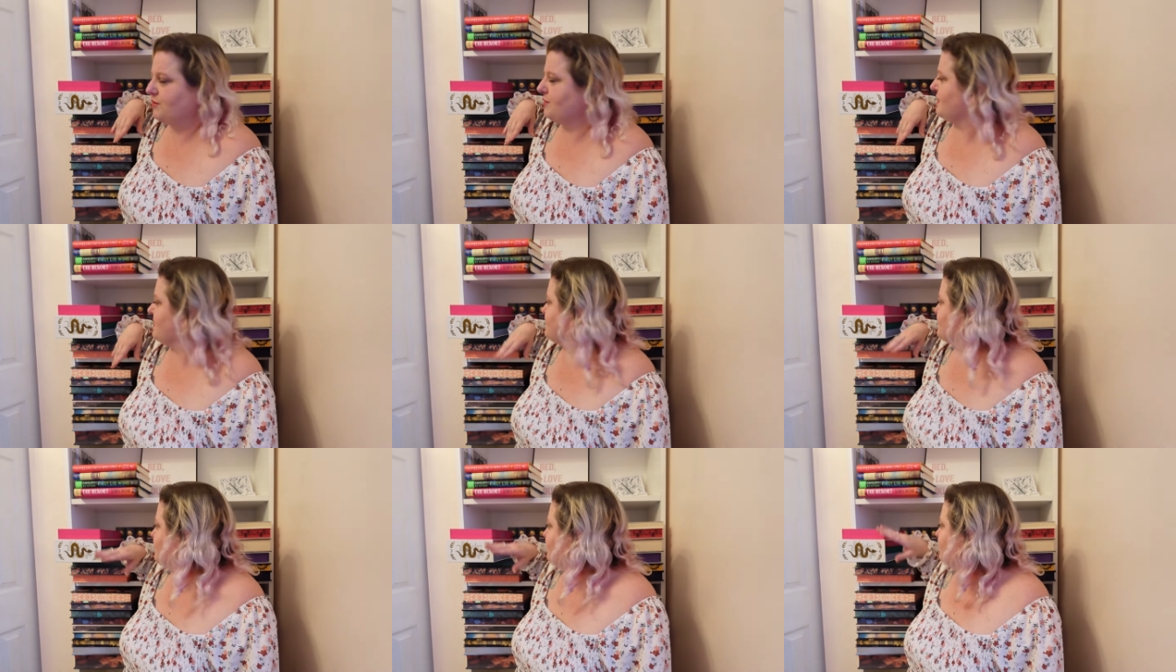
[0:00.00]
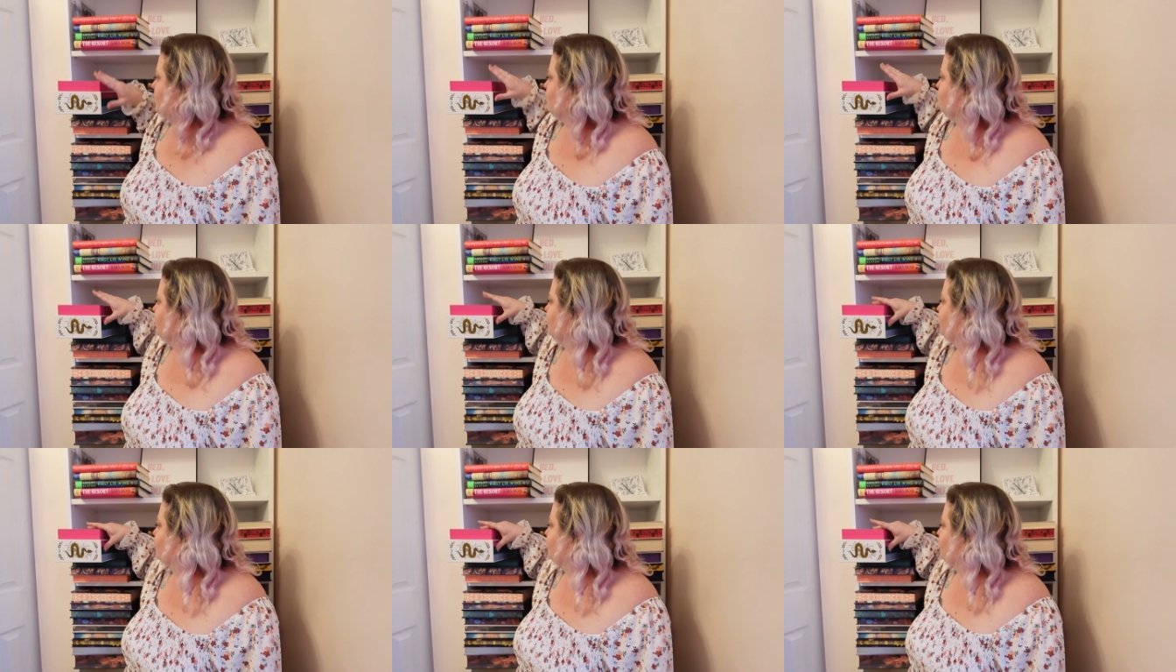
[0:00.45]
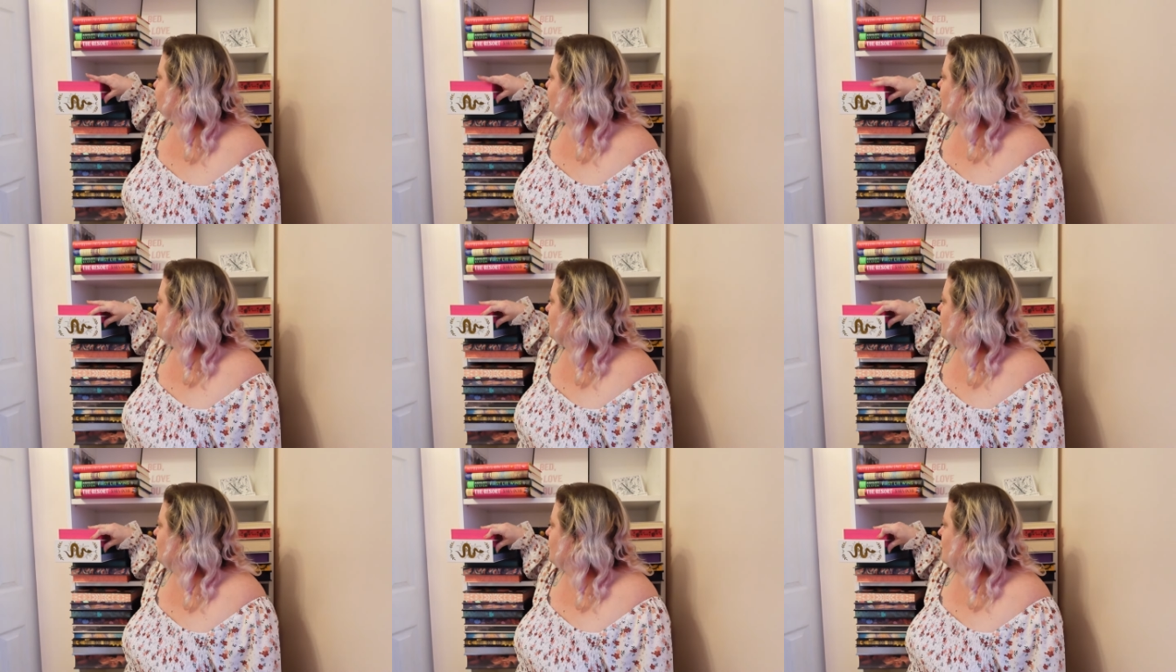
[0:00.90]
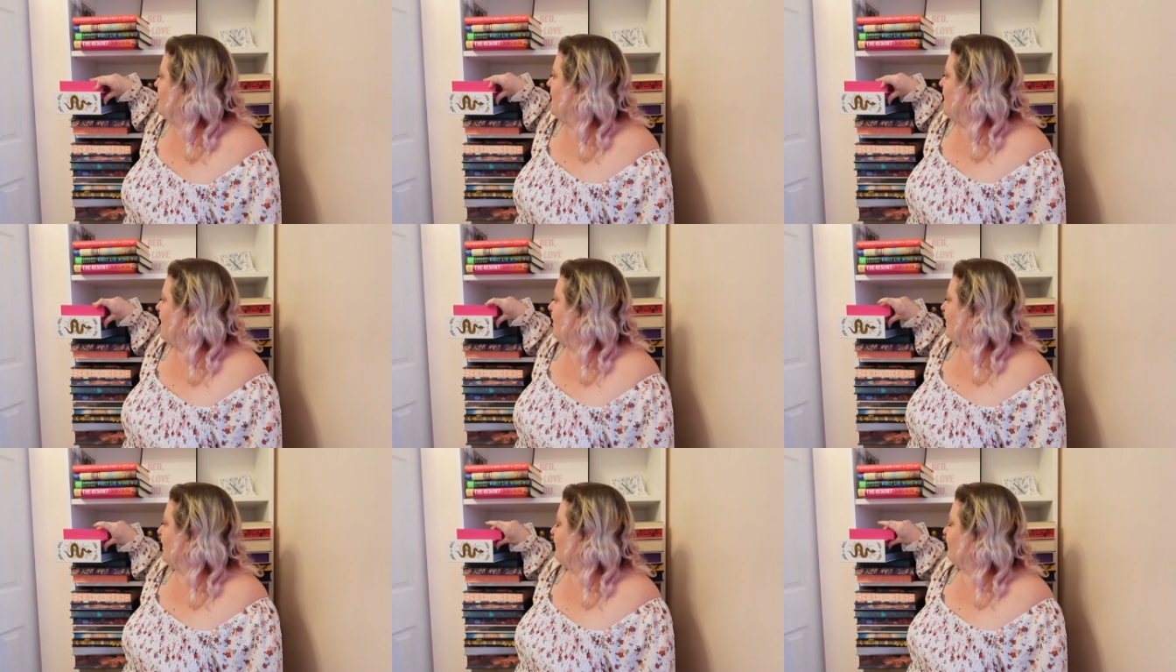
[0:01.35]
the rest of them.
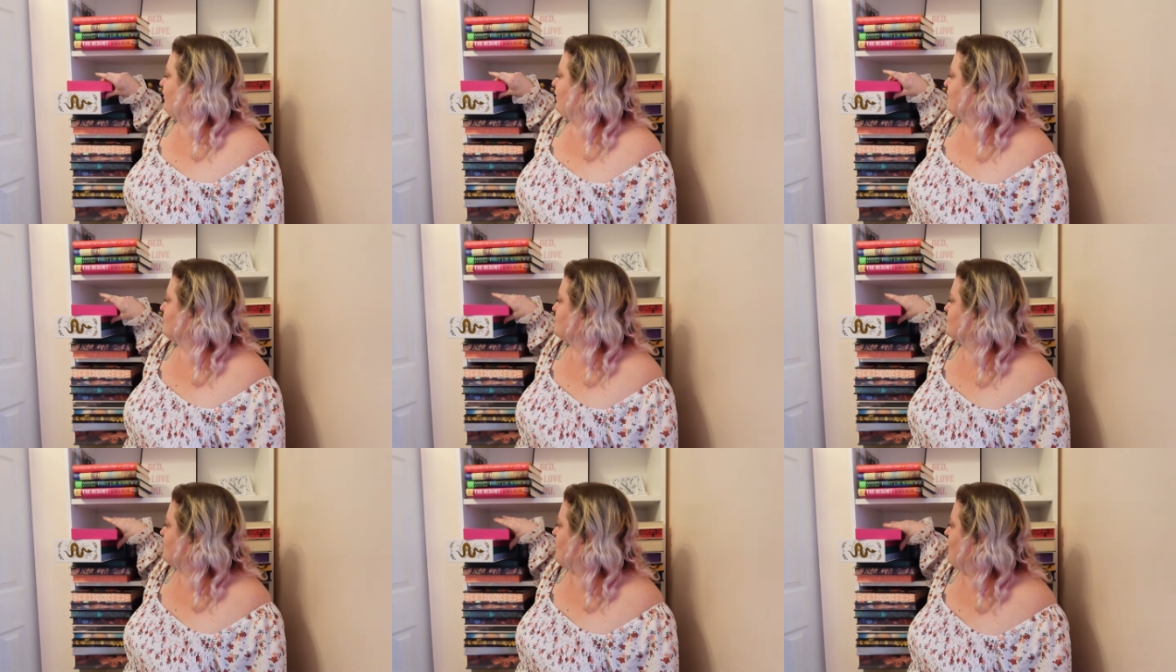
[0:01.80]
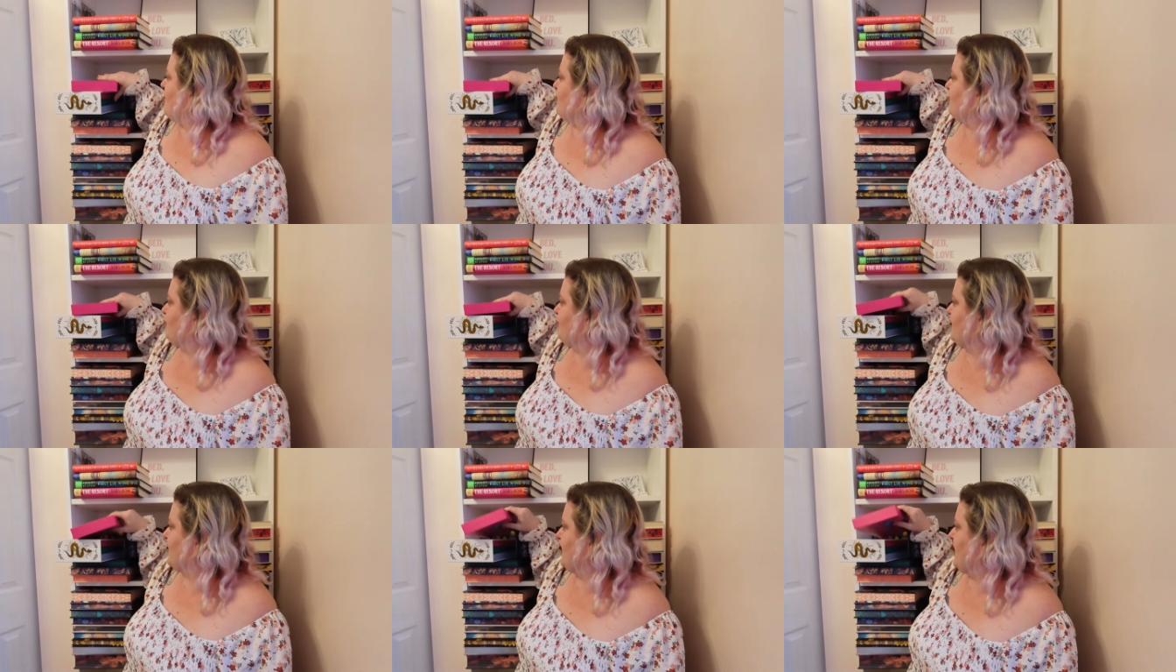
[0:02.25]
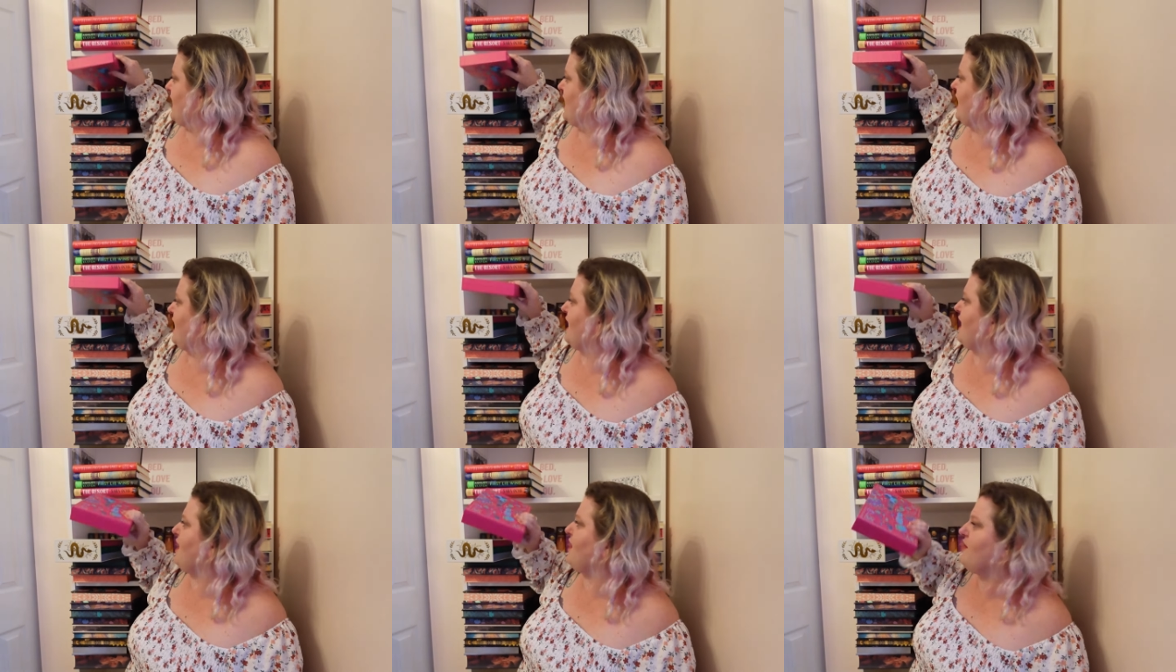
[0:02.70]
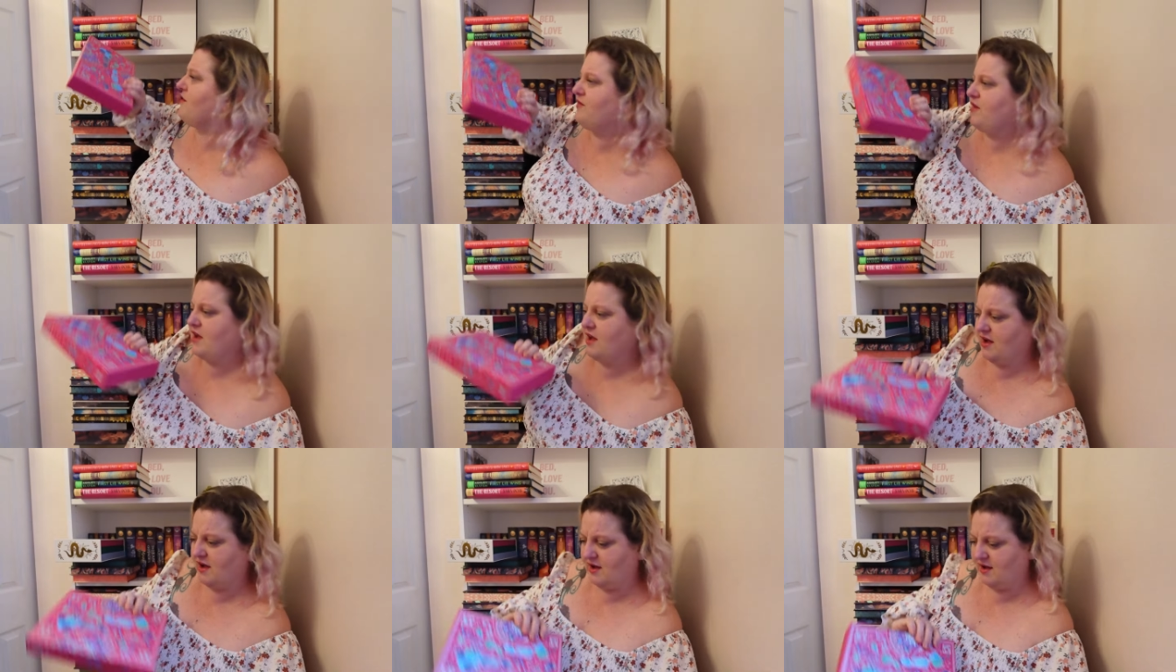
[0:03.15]
Okay, first off, we have